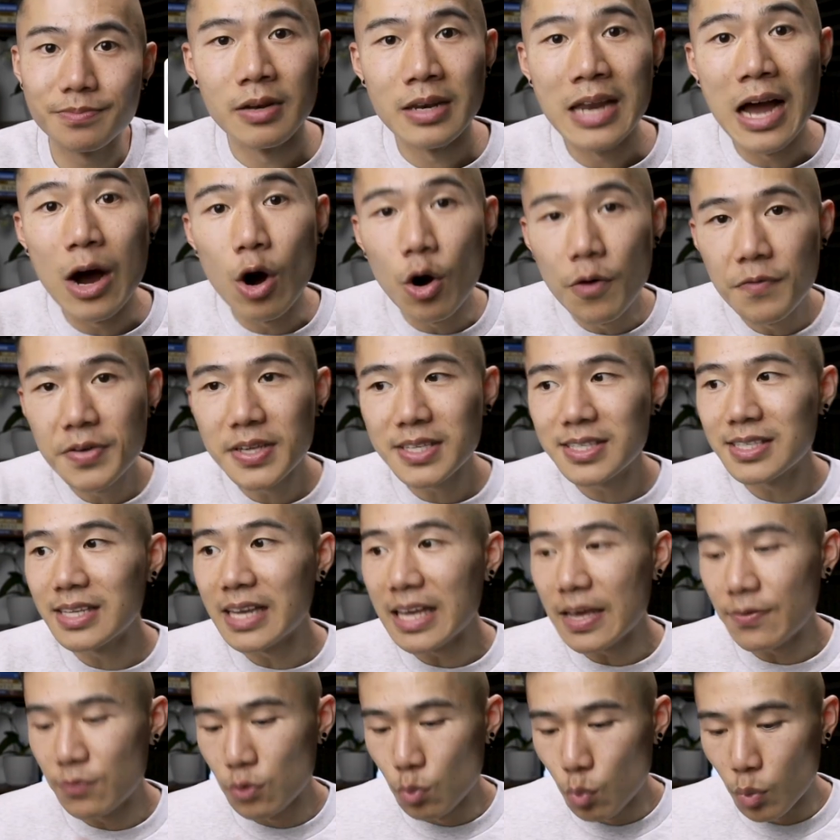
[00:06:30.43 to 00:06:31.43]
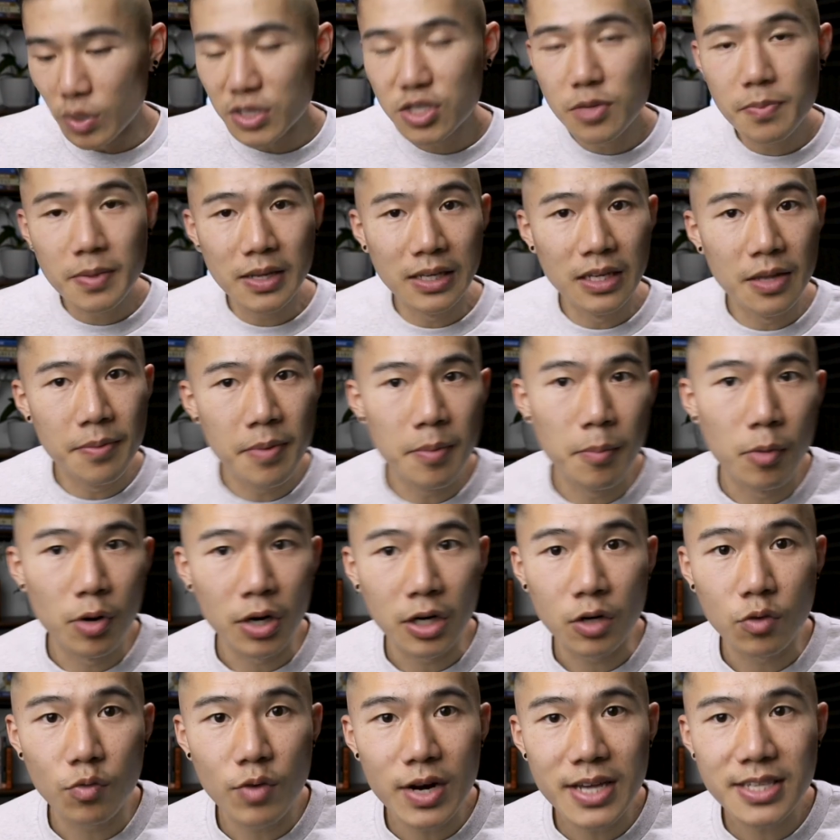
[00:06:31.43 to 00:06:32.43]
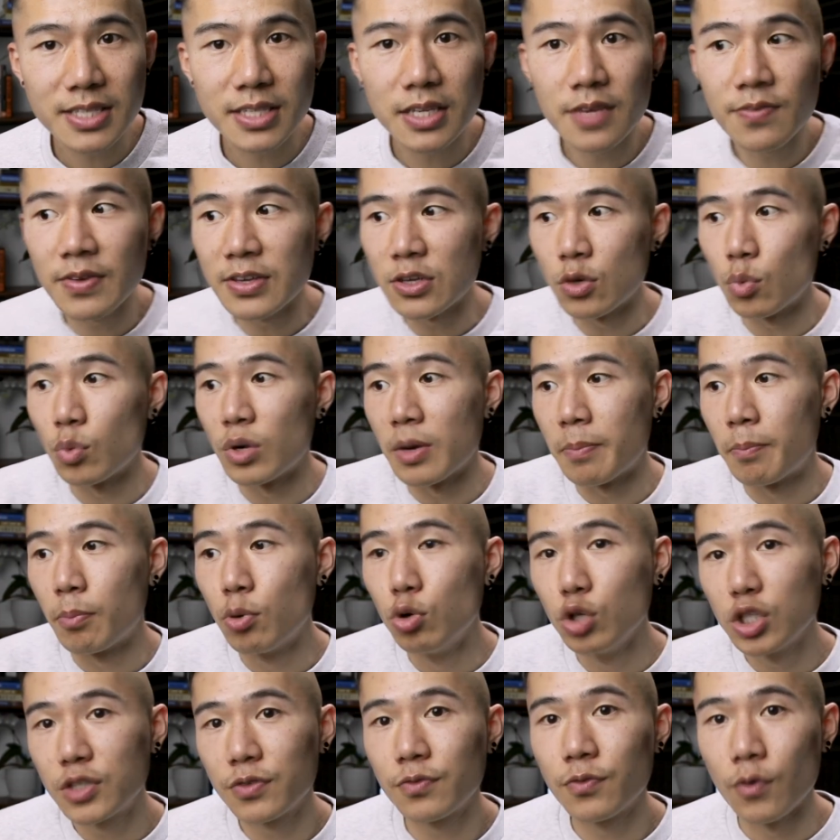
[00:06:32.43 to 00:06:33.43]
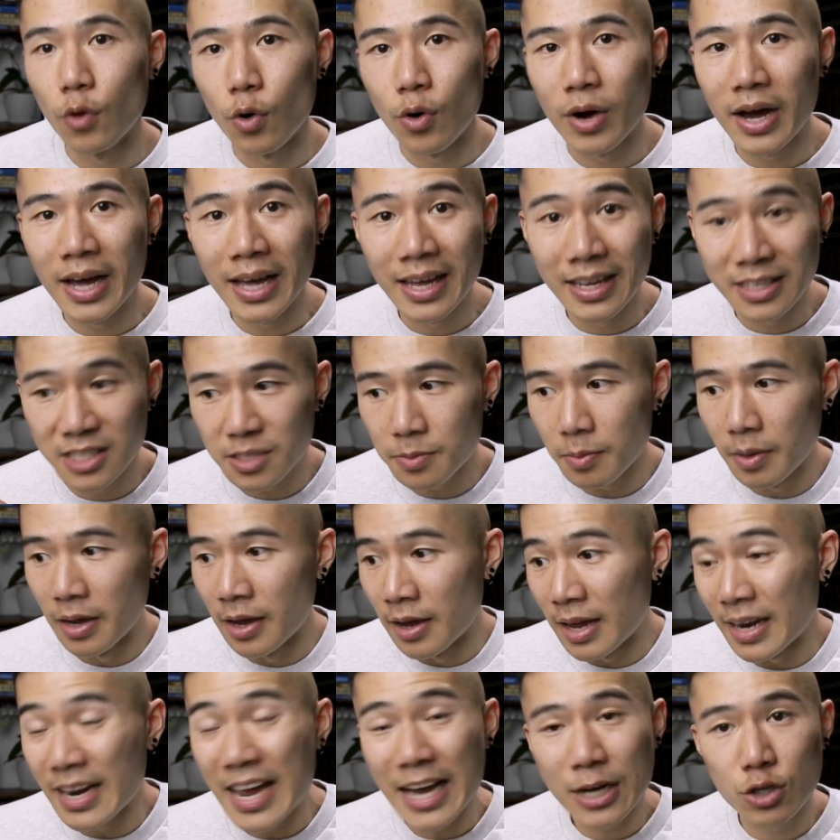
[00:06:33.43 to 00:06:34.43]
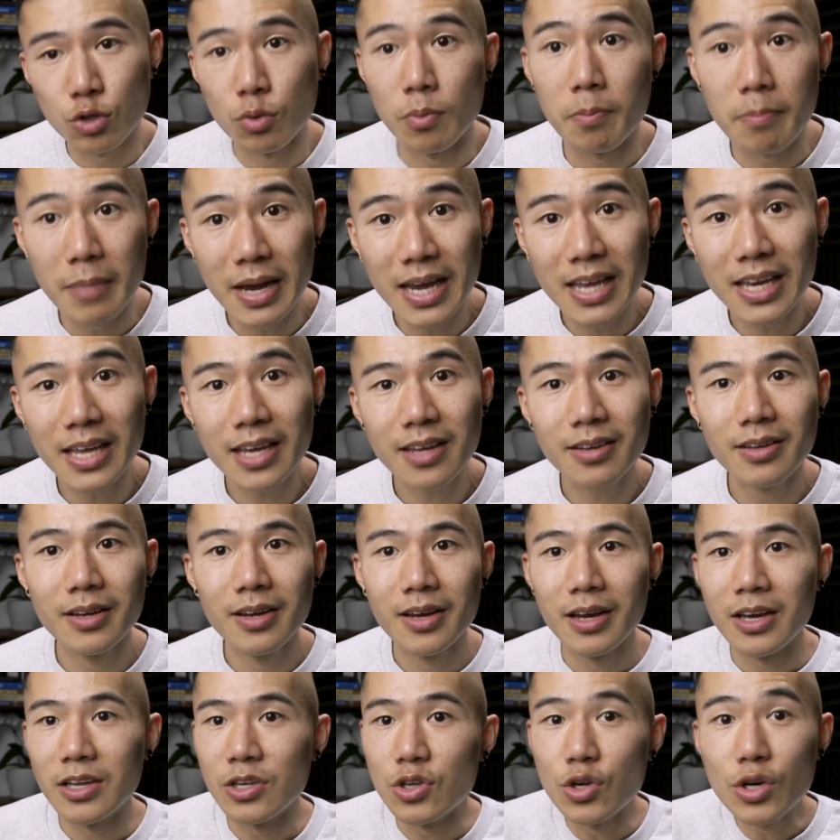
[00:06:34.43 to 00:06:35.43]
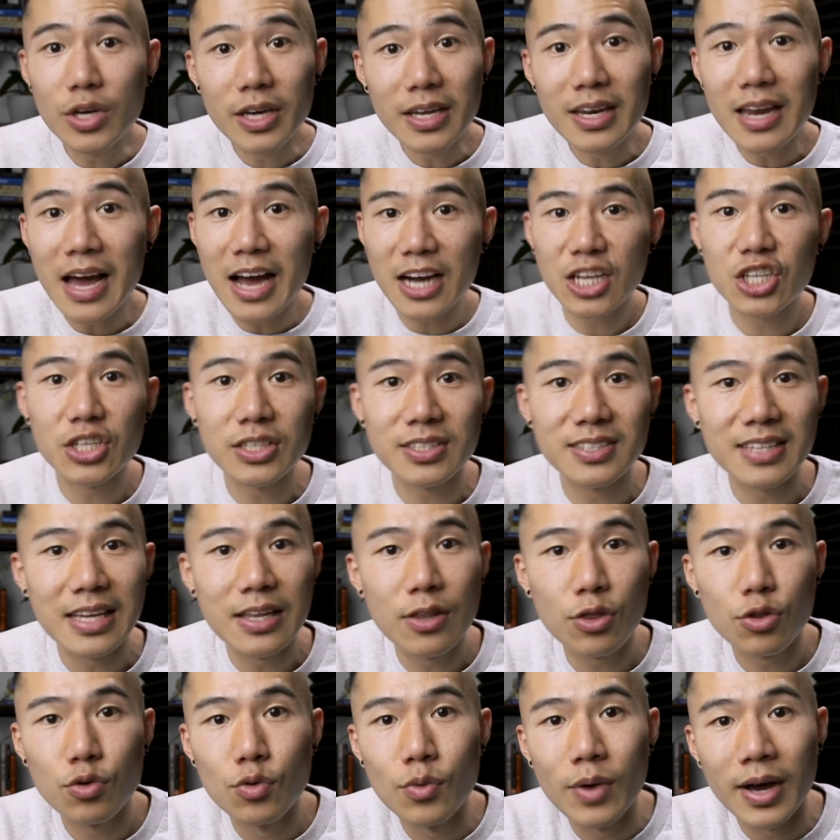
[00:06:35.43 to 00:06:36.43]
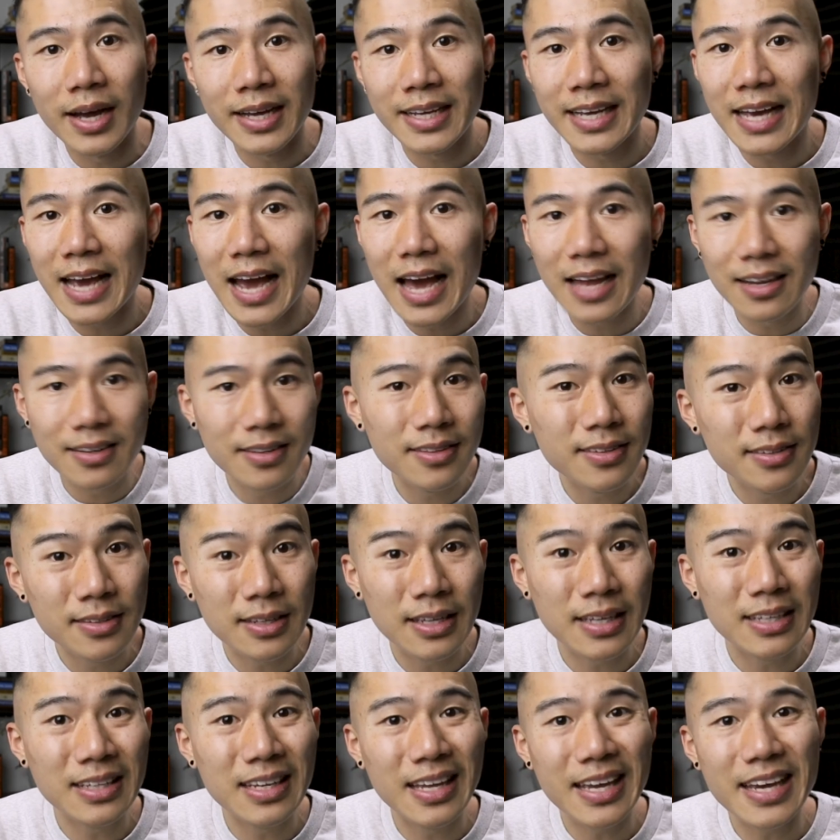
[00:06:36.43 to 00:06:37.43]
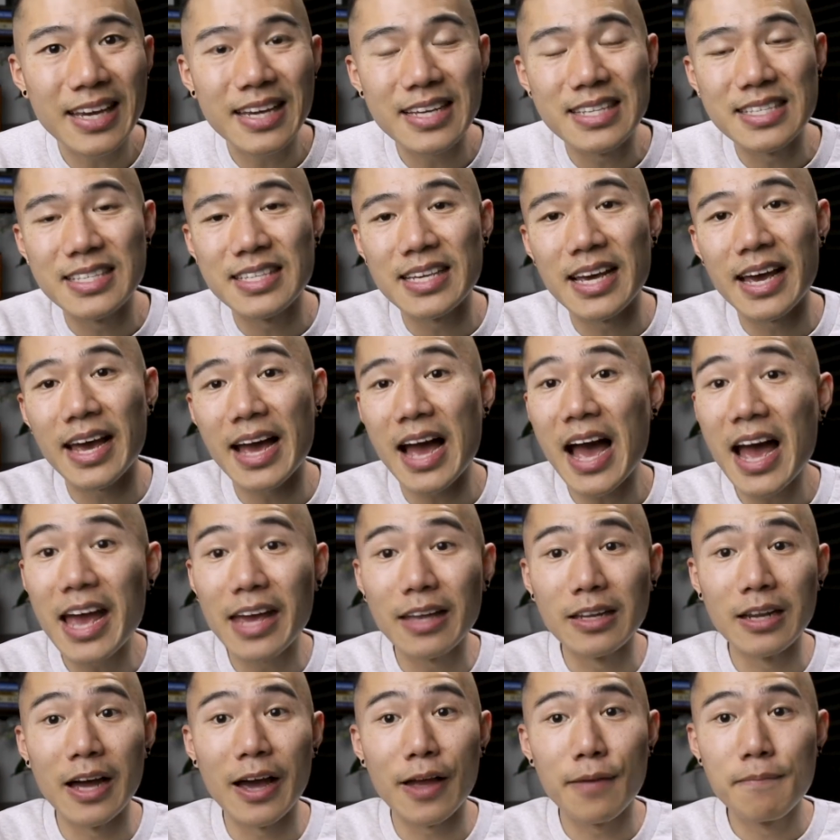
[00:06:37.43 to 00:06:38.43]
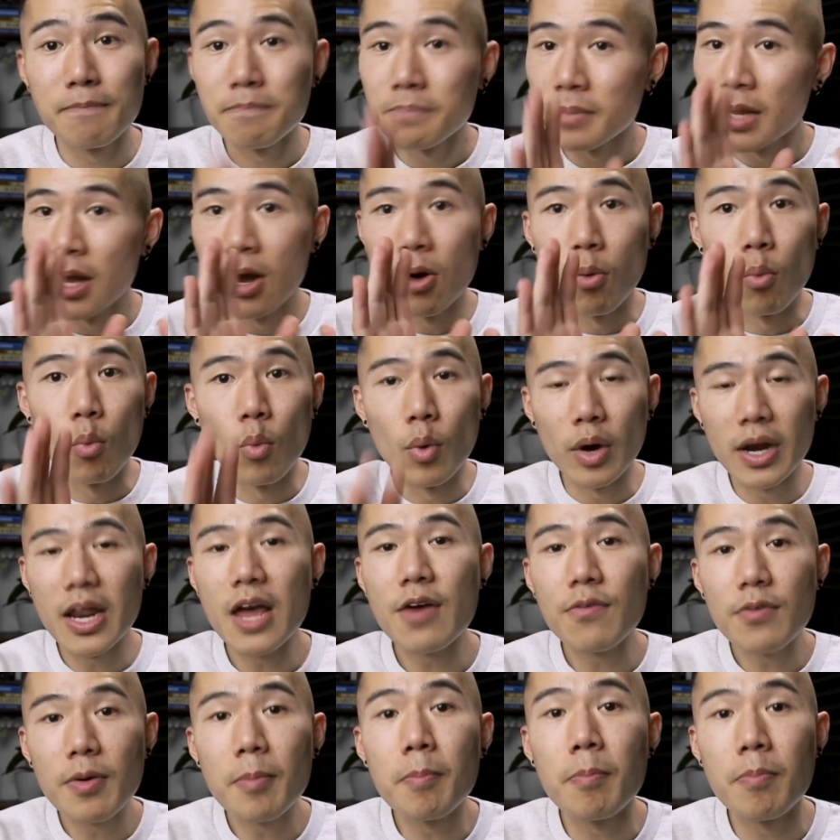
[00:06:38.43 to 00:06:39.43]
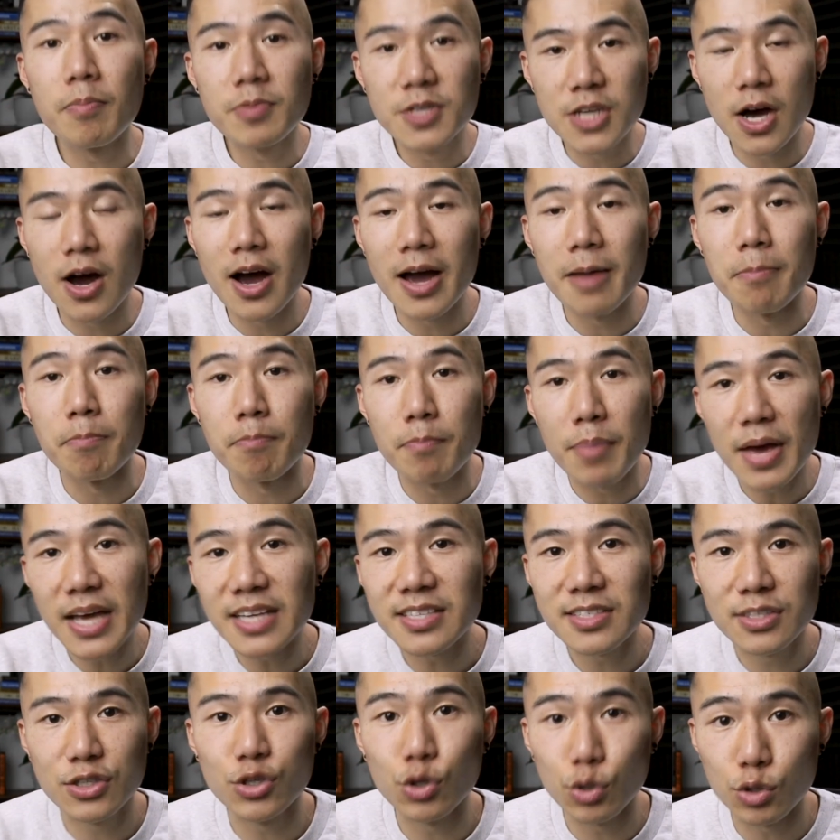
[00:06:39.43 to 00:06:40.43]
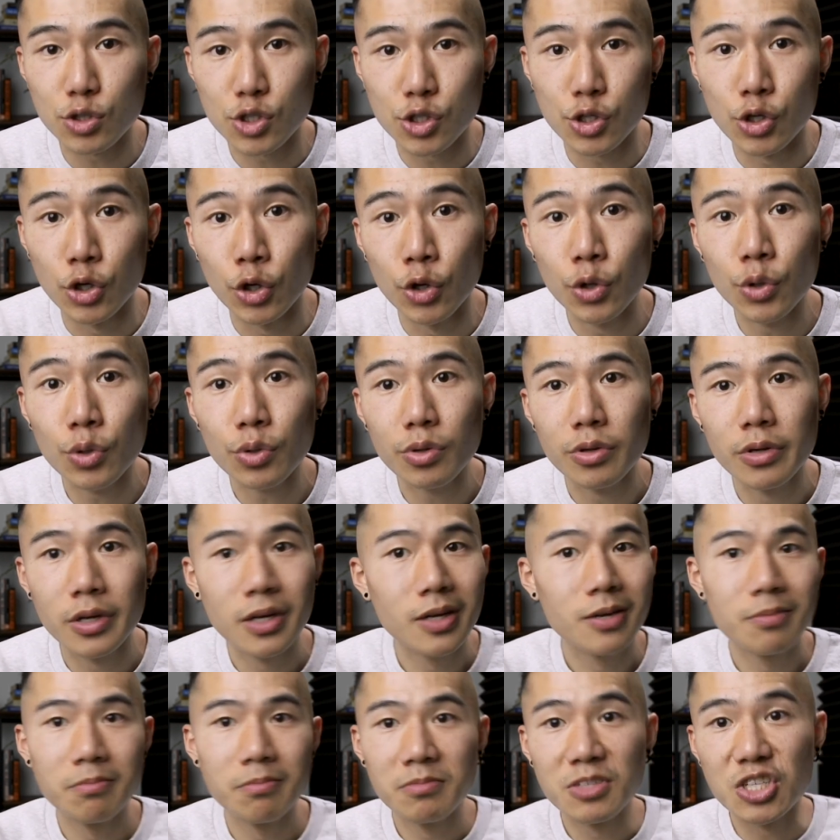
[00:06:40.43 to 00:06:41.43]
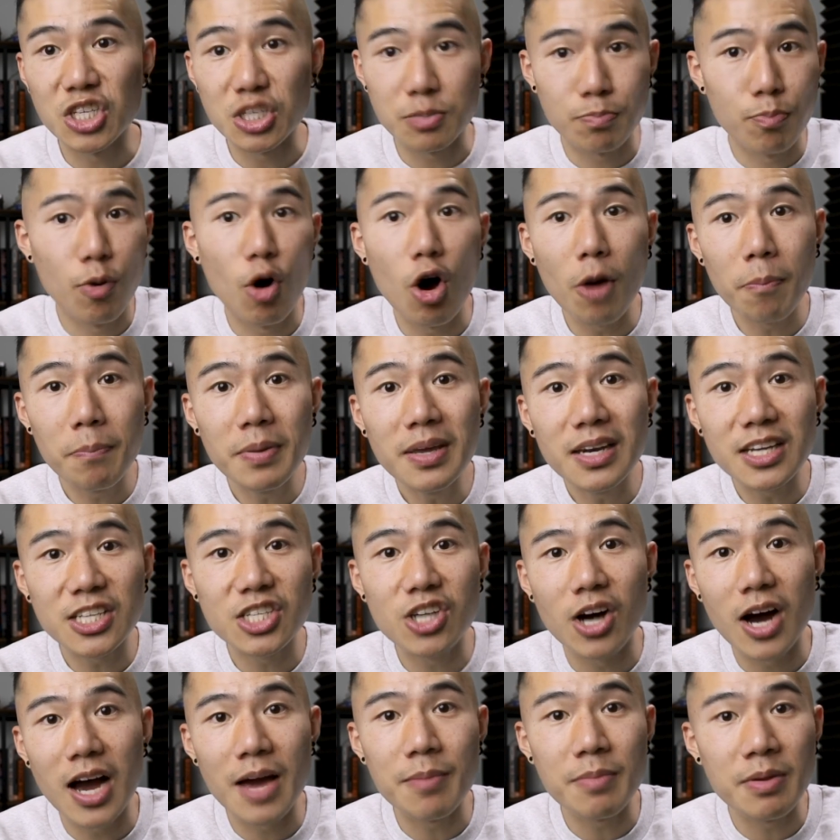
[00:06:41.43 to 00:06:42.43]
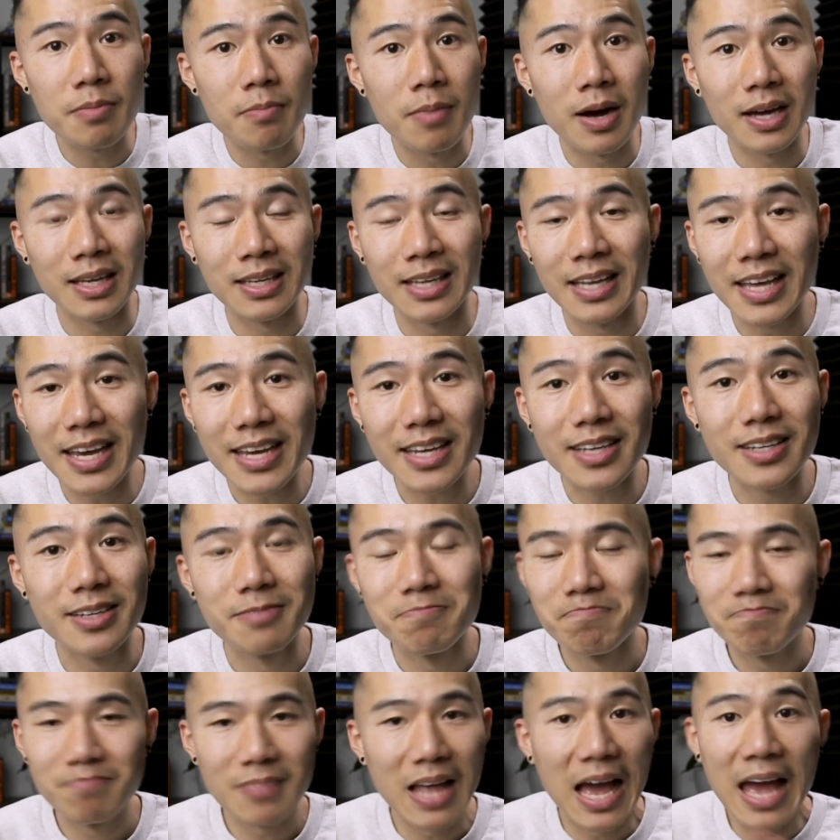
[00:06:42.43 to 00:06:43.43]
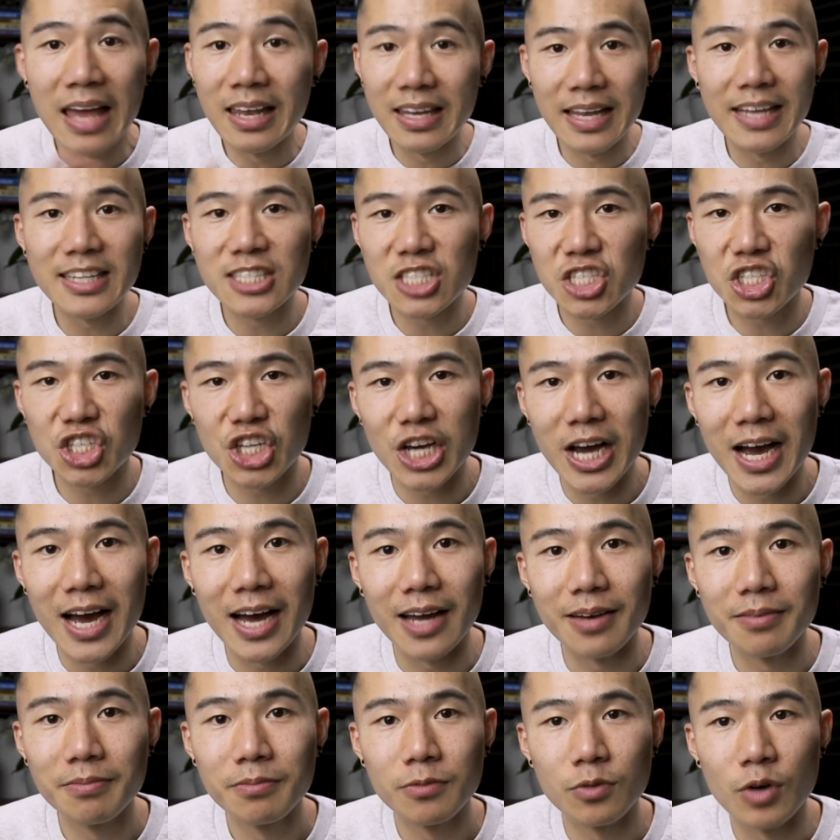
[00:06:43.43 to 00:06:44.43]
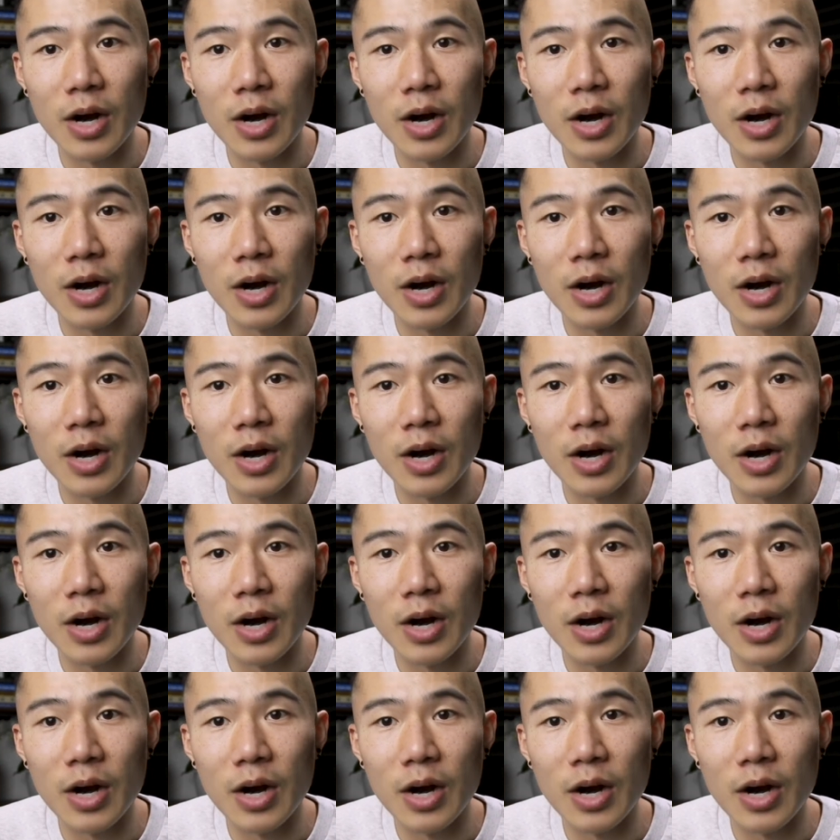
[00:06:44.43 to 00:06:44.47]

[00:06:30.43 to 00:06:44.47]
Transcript: Now, obviously, if you want to be a little bit more aggressive and you want to push for an actual meeting, you can actually send through a Calendly link and say, hey, like, whatever time best suits you, just pop in a time in my link and let's chat.